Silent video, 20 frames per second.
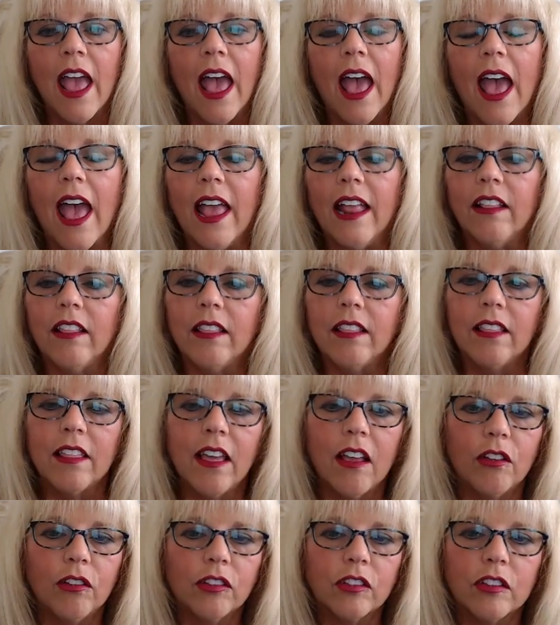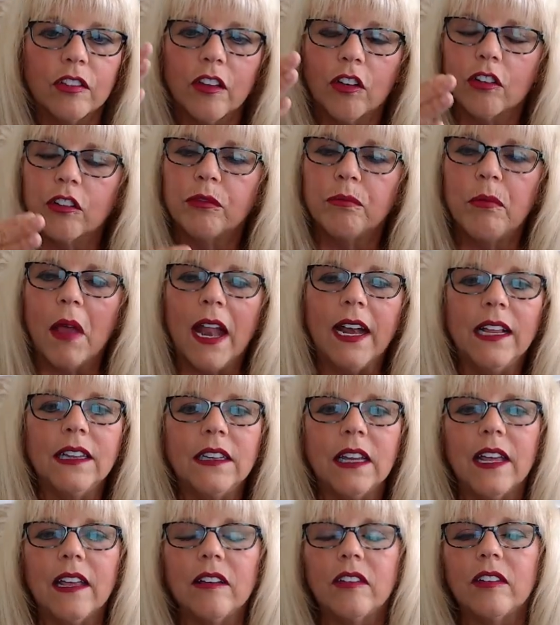And there's, there's many
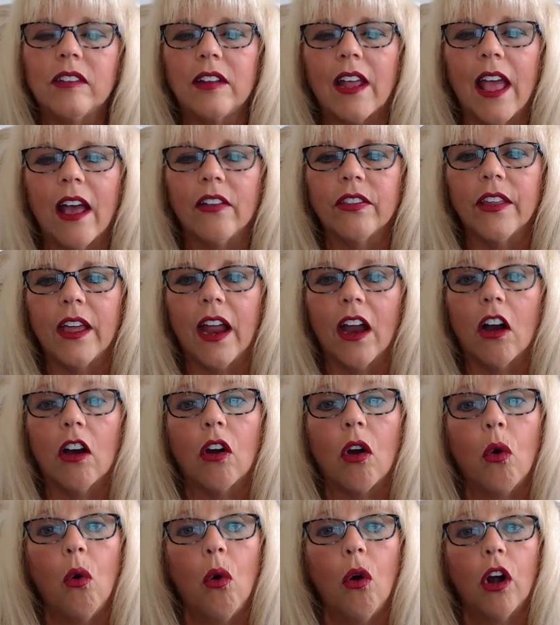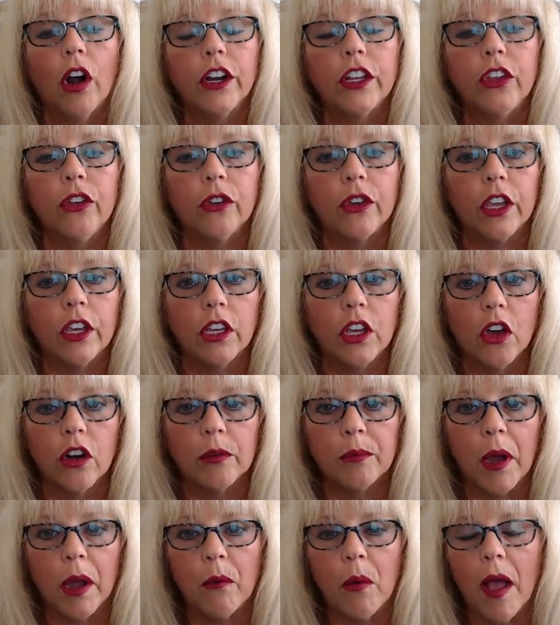links down there, or you can go to
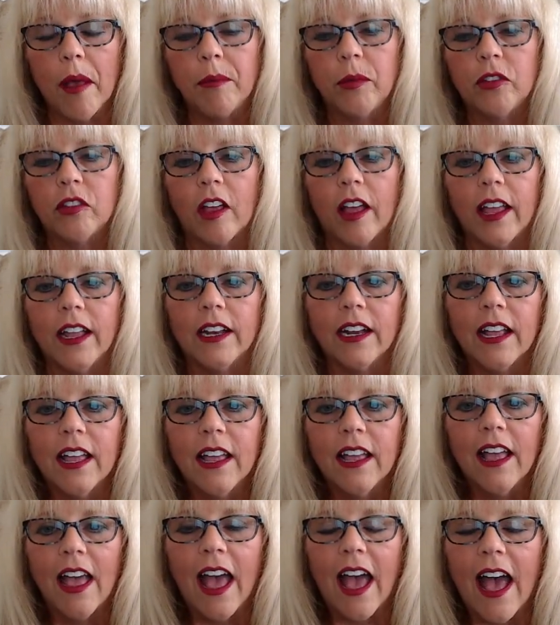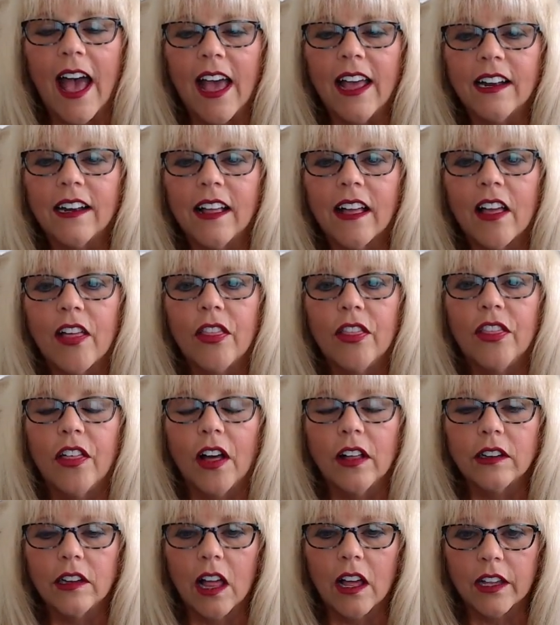my website at
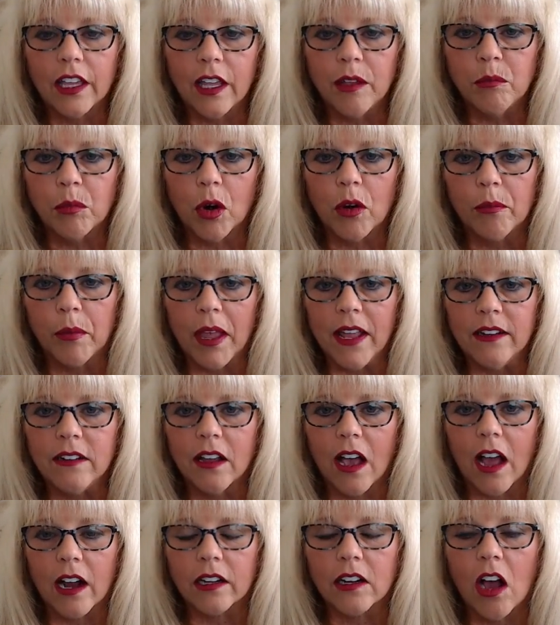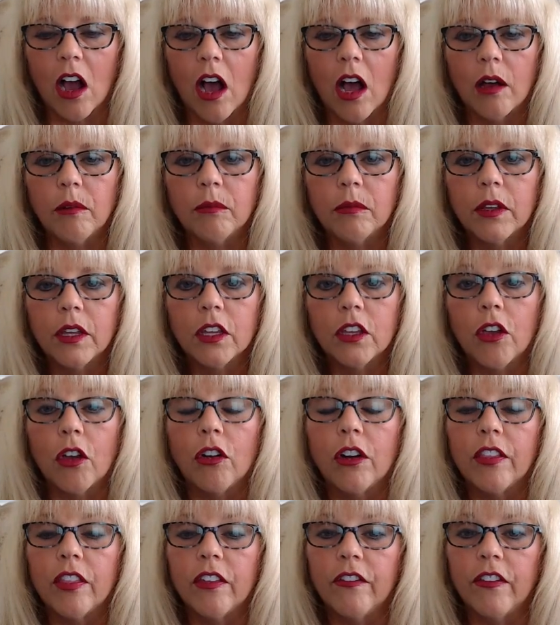theluckymermaid.com. Go
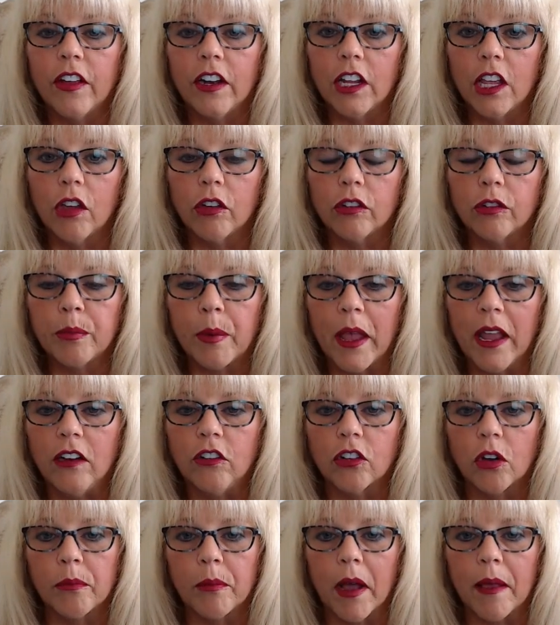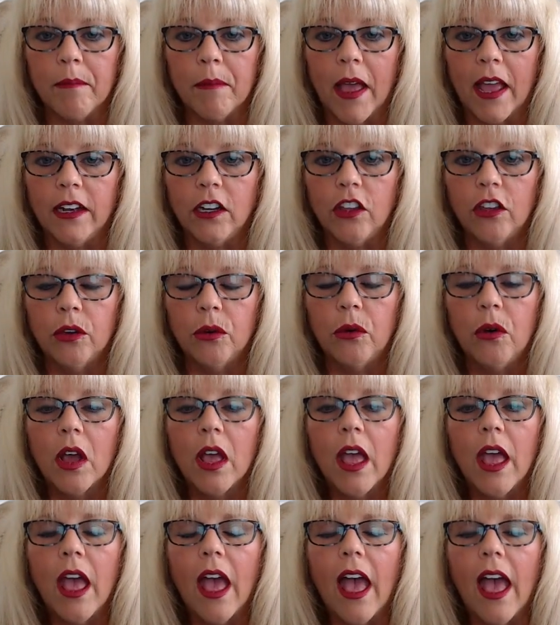to the videos page on my menu
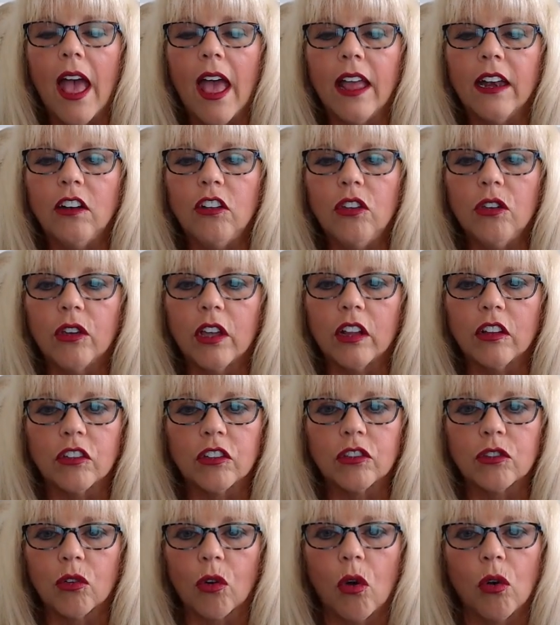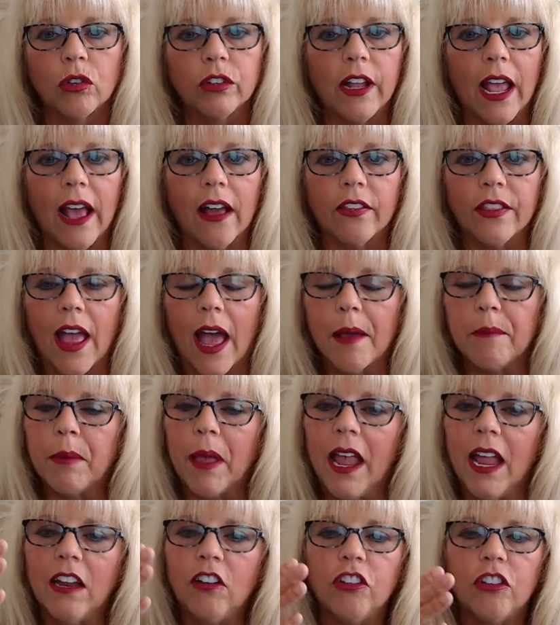and you can scroll down that
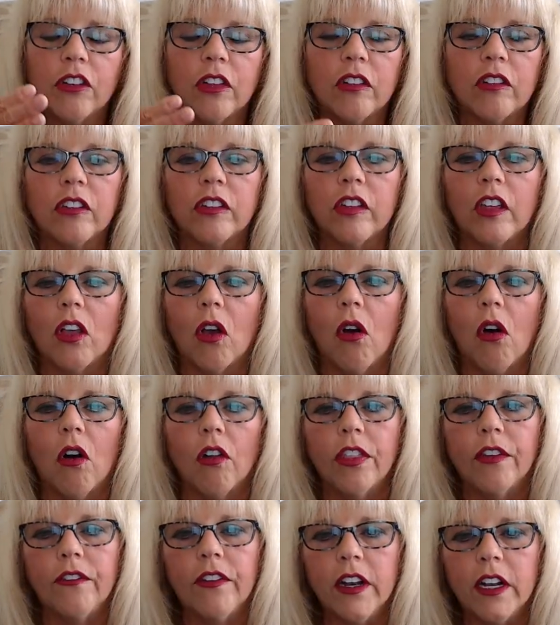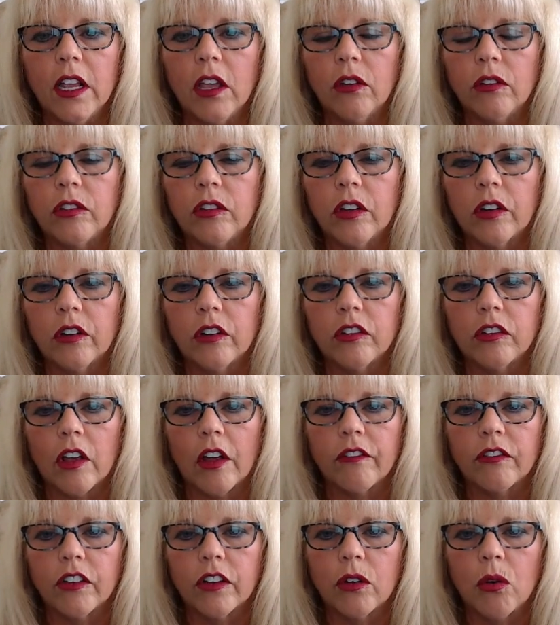page. You can see all the video series
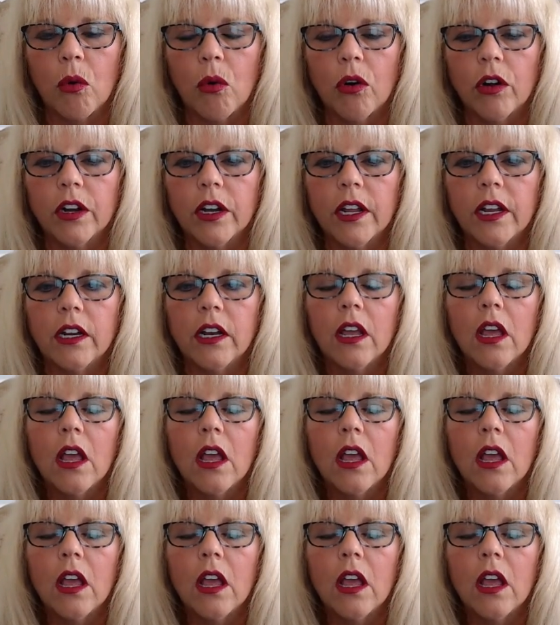I've recorded,